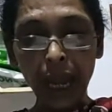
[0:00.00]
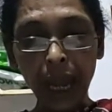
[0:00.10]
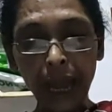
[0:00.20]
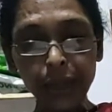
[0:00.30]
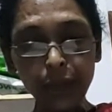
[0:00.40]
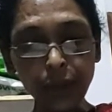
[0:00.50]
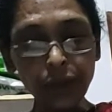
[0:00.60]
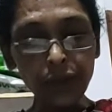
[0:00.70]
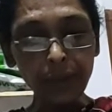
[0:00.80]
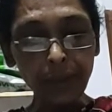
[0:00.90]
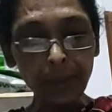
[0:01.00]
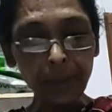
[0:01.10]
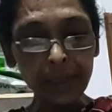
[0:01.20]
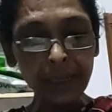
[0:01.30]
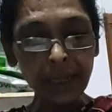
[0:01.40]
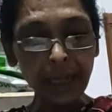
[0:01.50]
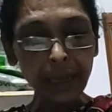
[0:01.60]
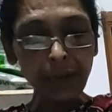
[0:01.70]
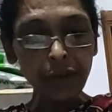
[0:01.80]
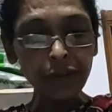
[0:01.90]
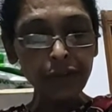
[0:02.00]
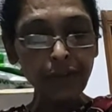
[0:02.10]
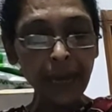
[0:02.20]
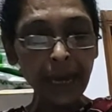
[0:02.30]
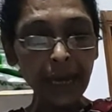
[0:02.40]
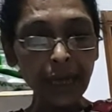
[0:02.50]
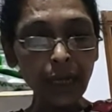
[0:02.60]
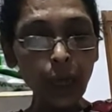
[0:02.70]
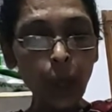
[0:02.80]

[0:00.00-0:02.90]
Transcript: I don't remember the name of the man